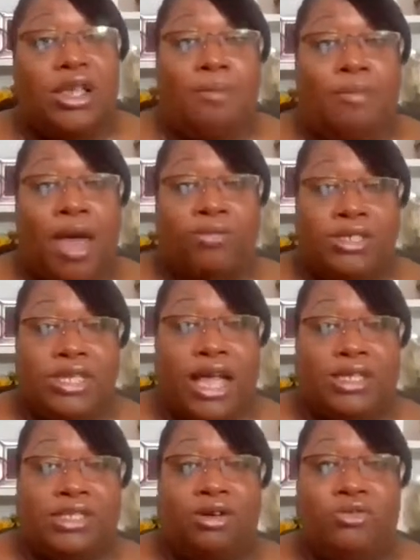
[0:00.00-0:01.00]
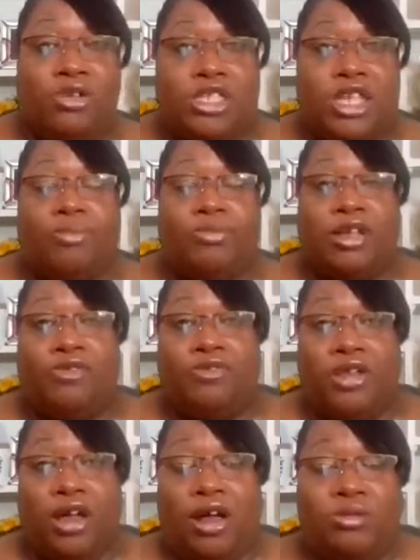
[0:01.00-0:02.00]
everybody was not so receptive
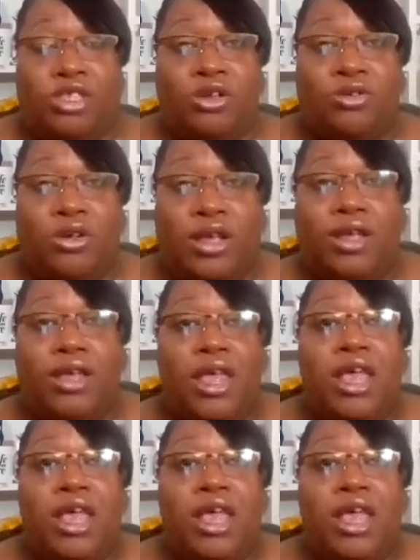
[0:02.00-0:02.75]
to it.